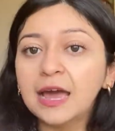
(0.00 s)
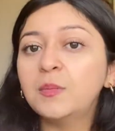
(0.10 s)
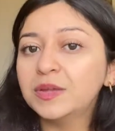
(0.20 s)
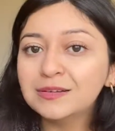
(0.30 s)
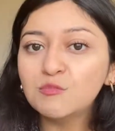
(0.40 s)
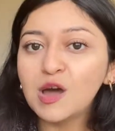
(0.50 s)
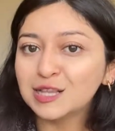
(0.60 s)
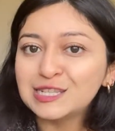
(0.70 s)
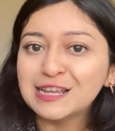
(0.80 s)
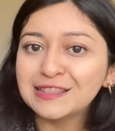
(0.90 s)
I'm not
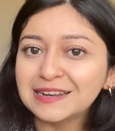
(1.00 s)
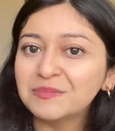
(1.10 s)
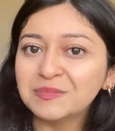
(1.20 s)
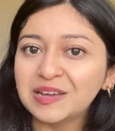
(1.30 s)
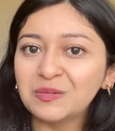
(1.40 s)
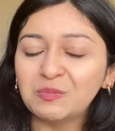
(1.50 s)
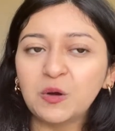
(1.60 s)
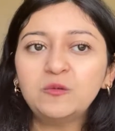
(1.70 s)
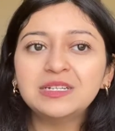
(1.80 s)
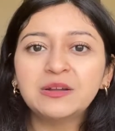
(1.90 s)
saying that it
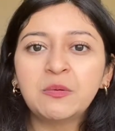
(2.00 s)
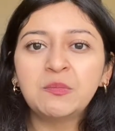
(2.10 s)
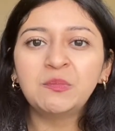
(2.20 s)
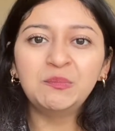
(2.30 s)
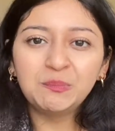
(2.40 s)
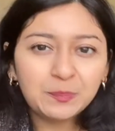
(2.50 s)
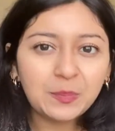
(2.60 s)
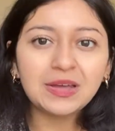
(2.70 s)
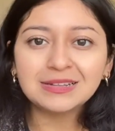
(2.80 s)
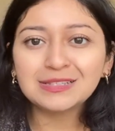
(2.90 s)
won't,
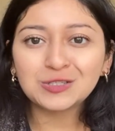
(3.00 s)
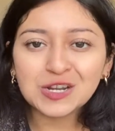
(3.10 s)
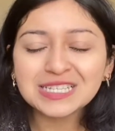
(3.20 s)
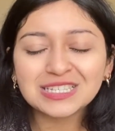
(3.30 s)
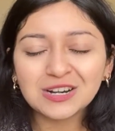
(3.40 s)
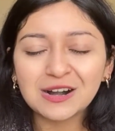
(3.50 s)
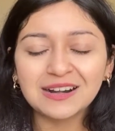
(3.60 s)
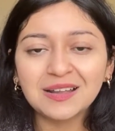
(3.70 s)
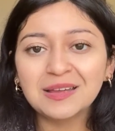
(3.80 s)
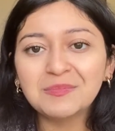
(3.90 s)
but chances are
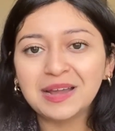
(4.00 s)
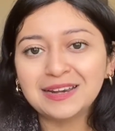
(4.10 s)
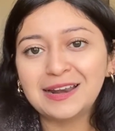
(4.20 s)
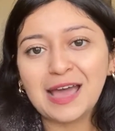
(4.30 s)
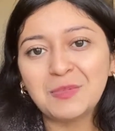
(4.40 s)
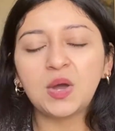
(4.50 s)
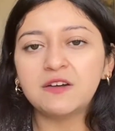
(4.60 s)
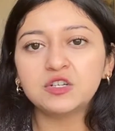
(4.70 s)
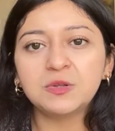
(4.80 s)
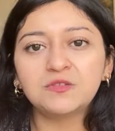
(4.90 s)
it might not happen. You have
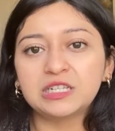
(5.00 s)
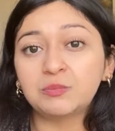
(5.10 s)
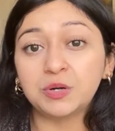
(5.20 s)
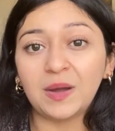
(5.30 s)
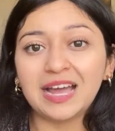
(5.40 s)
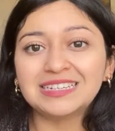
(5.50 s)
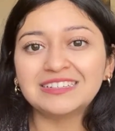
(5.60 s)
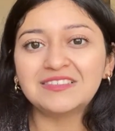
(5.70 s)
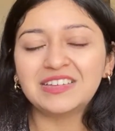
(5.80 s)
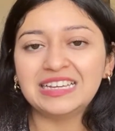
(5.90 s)
to be really
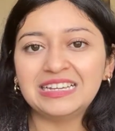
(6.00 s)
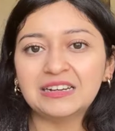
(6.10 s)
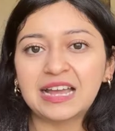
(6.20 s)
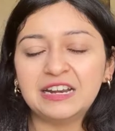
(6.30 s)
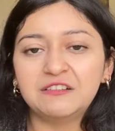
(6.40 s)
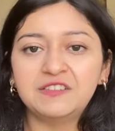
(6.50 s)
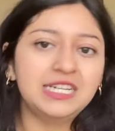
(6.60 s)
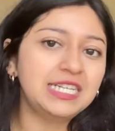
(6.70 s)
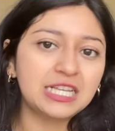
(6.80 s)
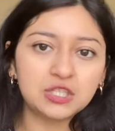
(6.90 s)
proactive in kind of
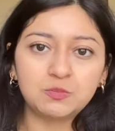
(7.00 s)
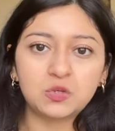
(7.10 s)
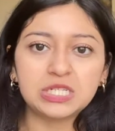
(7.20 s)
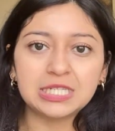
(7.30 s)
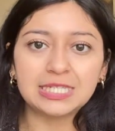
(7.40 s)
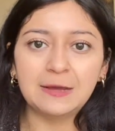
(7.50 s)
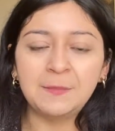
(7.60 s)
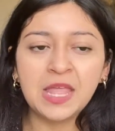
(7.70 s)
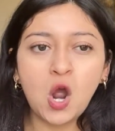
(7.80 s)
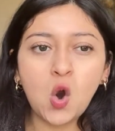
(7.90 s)
finding that support system,
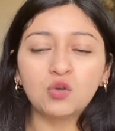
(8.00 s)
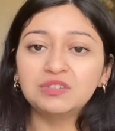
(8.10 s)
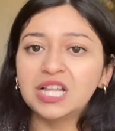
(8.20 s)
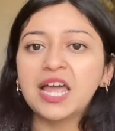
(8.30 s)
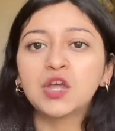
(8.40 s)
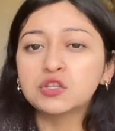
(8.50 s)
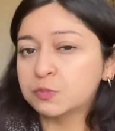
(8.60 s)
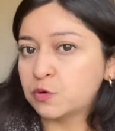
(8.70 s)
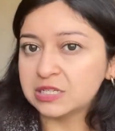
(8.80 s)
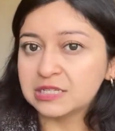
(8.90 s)
or relying on the
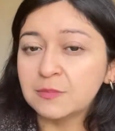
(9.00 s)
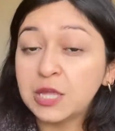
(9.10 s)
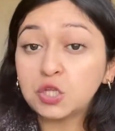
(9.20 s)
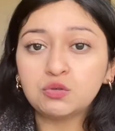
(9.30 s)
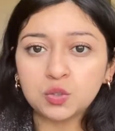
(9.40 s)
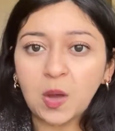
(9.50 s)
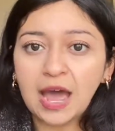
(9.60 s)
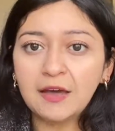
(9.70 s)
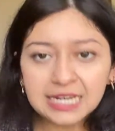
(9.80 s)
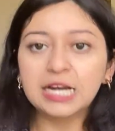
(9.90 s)
support system that you do
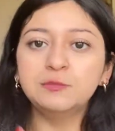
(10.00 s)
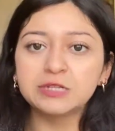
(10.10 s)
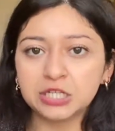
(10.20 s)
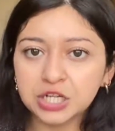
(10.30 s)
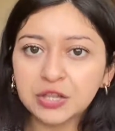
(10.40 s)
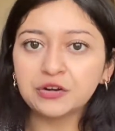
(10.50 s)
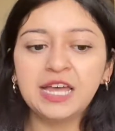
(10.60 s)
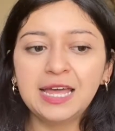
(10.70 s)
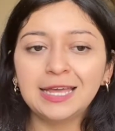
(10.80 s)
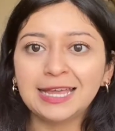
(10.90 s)
have, and helping each other
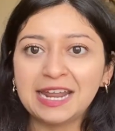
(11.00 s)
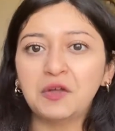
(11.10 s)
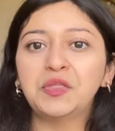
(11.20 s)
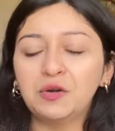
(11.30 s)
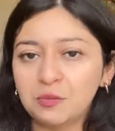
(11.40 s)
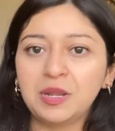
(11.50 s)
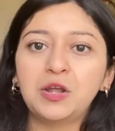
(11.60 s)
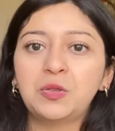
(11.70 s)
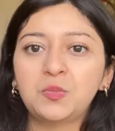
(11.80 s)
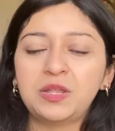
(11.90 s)
get out there and meet
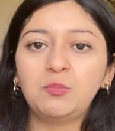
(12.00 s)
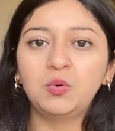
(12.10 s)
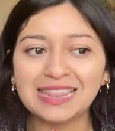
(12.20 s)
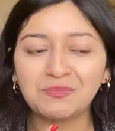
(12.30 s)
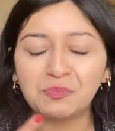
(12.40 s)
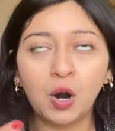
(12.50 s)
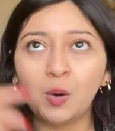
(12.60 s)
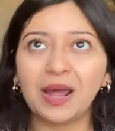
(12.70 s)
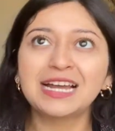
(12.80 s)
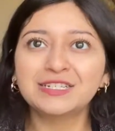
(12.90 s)
other people.
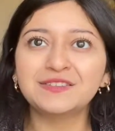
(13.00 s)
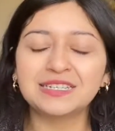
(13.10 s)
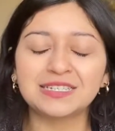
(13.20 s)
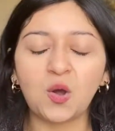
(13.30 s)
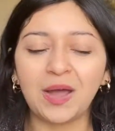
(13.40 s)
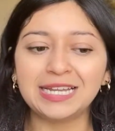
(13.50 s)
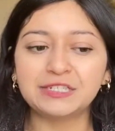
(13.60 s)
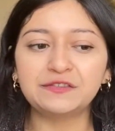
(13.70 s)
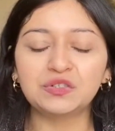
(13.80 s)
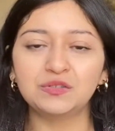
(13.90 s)
Proactive is quite
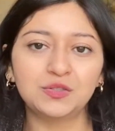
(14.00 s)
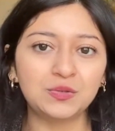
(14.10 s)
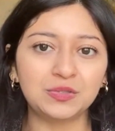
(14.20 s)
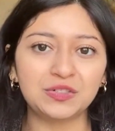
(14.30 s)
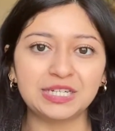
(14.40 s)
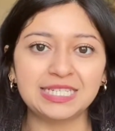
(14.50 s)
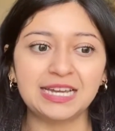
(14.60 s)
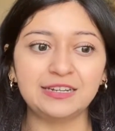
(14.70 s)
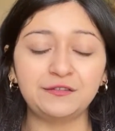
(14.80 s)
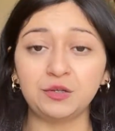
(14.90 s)
difficult to a certain
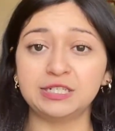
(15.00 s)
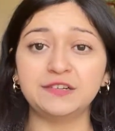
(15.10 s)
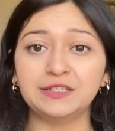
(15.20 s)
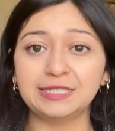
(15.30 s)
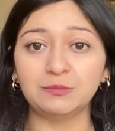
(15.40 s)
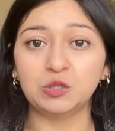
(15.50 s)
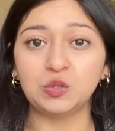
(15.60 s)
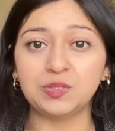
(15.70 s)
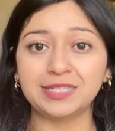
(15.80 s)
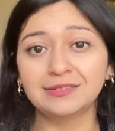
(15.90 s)
extent if you're definitely someone
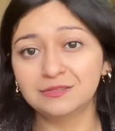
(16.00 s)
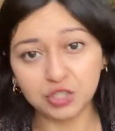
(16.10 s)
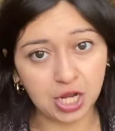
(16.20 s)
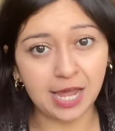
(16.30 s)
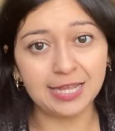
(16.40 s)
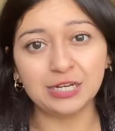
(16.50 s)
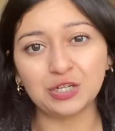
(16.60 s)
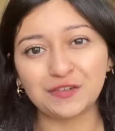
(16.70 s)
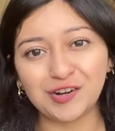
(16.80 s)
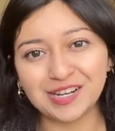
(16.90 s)
who's shy and
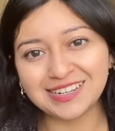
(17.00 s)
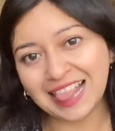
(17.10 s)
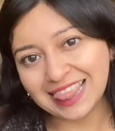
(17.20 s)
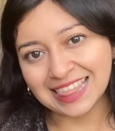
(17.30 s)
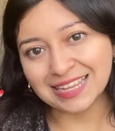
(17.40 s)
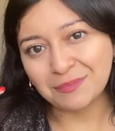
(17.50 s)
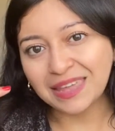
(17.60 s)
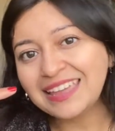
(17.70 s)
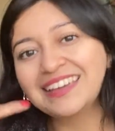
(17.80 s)
introverted, like me.